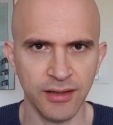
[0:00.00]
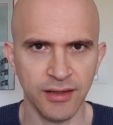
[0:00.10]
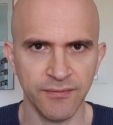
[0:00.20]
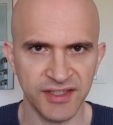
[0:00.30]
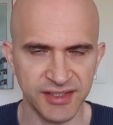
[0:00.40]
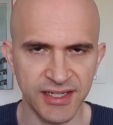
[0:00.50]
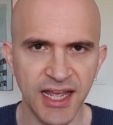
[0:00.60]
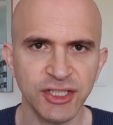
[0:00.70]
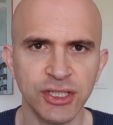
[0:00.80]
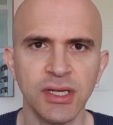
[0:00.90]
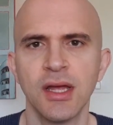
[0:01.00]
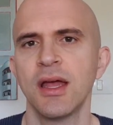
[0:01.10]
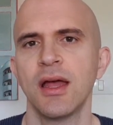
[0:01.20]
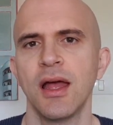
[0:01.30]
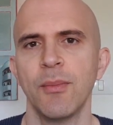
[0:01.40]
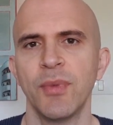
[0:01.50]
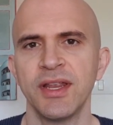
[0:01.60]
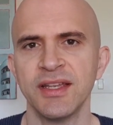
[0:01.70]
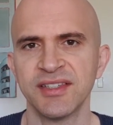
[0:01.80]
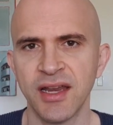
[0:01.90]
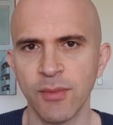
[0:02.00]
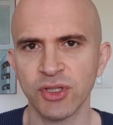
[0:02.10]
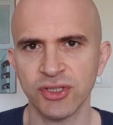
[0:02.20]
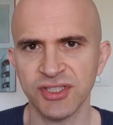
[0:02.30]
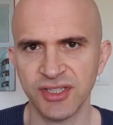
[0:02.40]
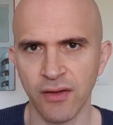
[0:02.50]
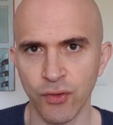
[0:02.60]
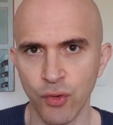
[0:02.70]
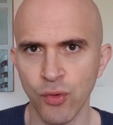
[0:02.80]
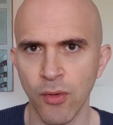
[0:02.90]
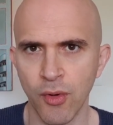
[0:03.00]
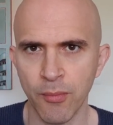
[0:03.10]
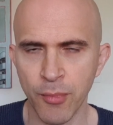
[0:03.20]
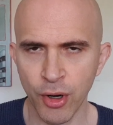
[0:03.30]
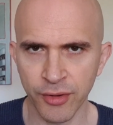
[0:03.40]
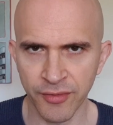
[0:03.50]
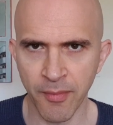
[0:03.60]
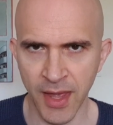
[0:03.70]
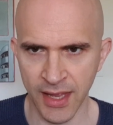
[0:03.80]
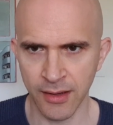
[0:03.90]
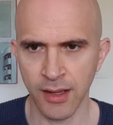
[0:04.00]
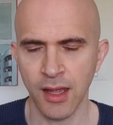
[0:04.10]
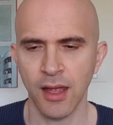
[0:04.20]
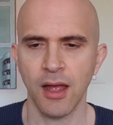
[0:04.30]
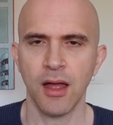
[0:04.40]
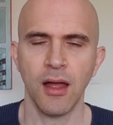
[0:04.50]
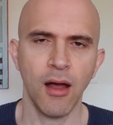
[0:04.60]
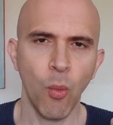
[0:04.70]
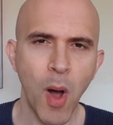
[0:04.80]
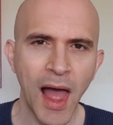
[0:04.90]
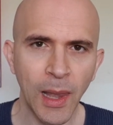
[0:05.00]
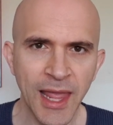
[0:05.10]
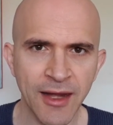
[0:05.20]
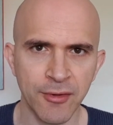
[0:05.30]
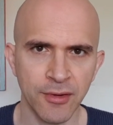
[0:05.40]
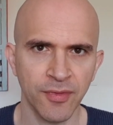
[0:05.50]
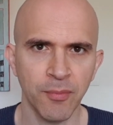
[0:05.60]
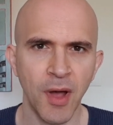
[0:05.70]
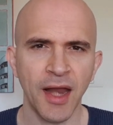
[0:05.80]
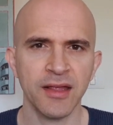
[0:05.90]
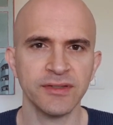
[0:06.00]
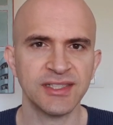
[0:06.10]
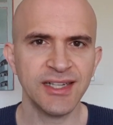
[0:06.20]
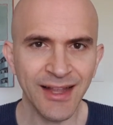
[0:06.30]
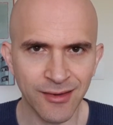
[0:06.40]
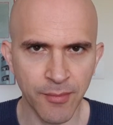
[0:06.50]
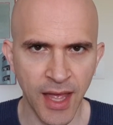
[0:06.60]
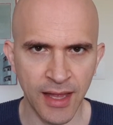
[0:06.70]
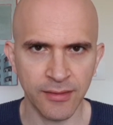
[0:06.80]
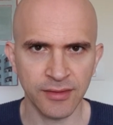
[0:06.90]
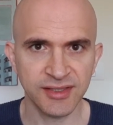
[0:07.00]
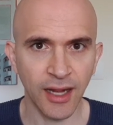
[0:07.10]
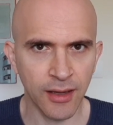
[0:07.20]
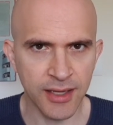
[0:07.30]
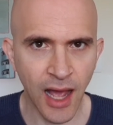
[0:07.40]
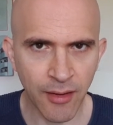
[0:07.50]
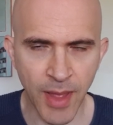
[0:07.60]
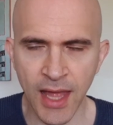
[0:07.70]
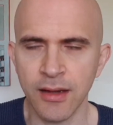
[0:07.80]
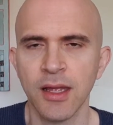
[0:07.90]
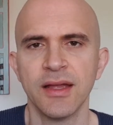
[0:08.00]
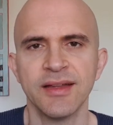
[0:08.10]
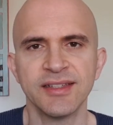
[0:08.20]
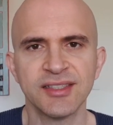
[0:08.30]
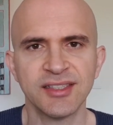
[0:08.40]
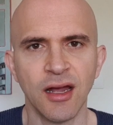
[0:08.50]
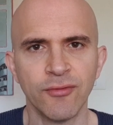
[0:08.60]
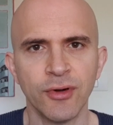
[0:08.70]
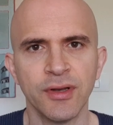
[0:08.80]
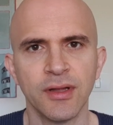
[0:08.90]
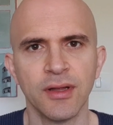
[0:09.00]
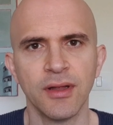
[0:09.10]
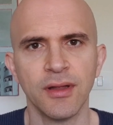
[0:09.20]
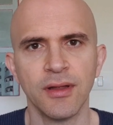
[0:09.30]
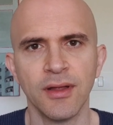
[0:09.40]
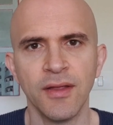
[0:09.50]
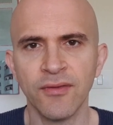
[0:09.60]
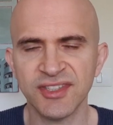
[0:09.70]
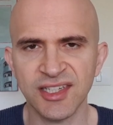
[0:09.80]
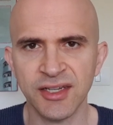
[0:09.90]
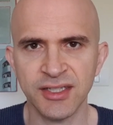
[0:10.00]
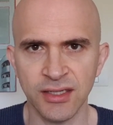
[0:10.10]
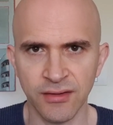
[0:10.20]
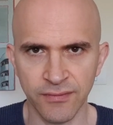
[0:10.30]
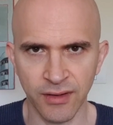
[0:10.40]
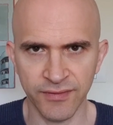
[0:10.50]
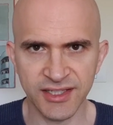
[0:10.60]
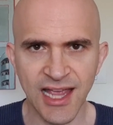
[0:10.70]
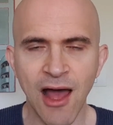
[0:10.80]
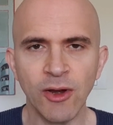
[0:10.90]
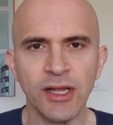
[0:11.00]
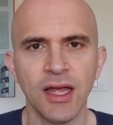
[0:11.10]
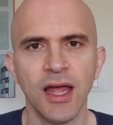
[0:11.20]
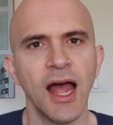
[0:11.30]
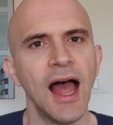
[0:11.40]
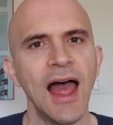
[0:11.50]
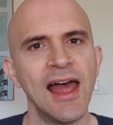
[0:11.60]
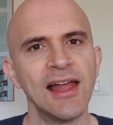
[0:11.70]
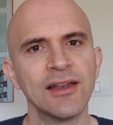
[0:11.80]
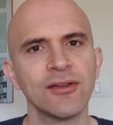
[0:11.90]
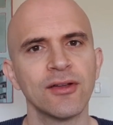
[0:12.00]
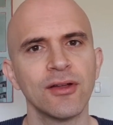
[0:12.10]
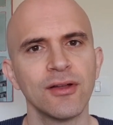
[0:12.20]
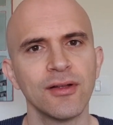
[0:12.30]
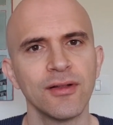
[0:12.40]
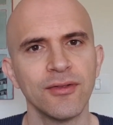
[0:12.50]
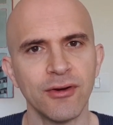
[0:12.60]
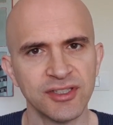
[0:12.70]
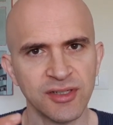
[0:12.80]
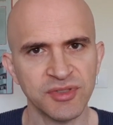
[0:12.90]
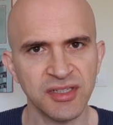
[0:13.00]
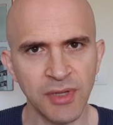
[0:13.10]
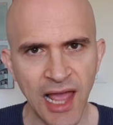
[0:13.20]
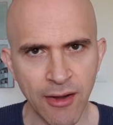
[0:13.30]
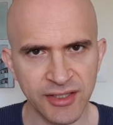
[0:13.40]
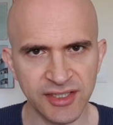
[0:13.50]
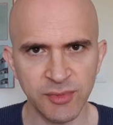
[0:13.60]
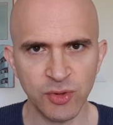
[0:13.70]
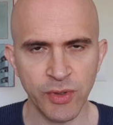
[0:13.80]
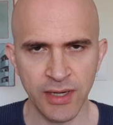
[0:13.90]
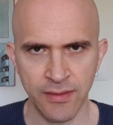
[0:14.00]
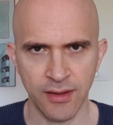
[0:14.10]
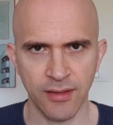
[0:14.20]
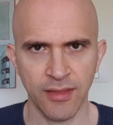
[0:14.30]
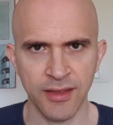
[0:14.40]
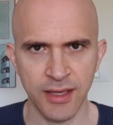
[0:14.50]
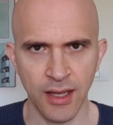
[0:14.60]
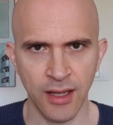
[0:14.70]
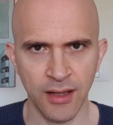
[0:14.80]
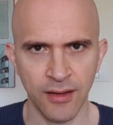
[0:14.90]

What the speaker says: investigation, but he is unable to discover who murdered the man. A while later, the body of a second young man, is discovered in the vicinity of the town, and there are some similarities between the